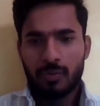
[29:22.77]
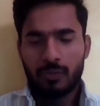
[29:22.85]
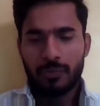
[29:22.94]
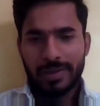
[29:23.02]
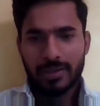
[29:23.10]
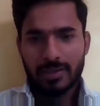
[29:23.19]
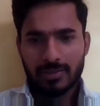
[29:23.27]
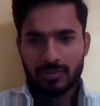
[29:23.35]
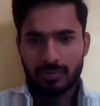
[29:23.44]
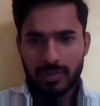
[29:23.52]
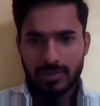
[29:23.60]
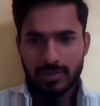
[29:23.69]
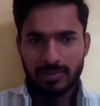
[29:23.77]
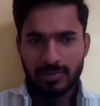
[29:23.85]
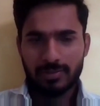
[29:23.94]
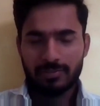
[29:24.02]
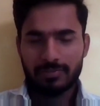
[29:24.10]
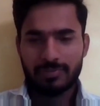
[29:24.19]
various
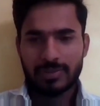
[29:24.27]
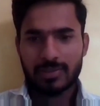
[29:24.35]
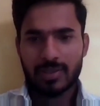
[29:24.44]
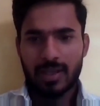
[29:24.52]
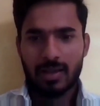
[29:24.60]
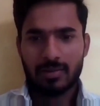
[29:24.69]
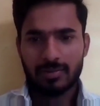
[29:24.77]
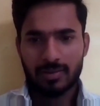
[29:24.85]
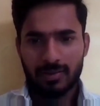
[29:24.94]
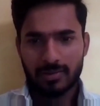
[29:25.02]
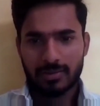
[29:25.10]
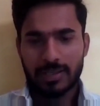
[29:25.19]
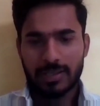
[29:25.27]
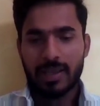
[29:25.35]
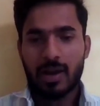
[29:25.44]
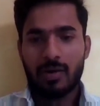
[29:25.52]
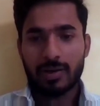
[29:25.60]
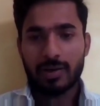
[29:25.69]
students which are
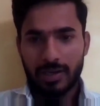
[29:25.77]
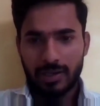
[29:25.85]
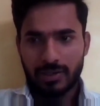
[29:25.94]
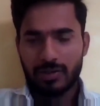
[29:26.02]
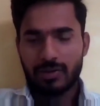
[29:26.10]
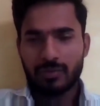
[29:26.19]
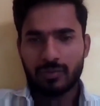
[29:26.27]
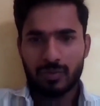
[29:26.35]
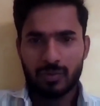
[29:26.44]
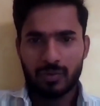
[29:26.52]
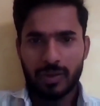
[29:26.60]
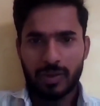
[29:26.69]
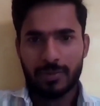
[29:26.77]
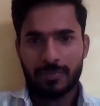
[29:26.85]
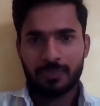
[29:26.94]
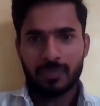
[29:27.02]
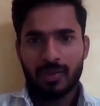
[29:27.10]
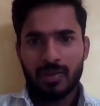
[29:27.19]
seeing our interview. Okay.